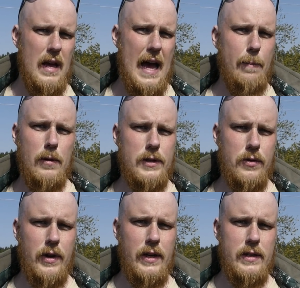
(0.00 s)
Apple
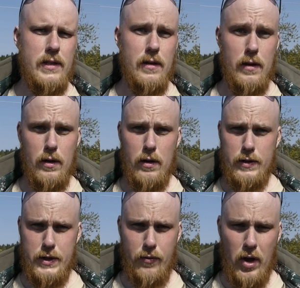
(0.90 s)
trees,
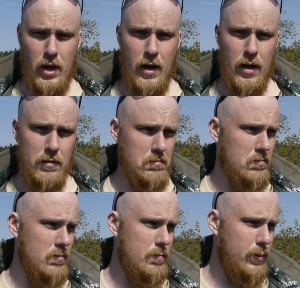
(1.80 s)
syringa,
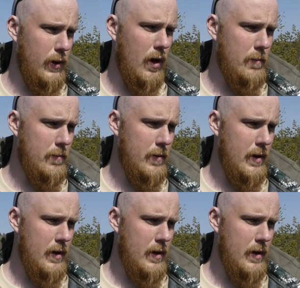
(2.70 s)
plum,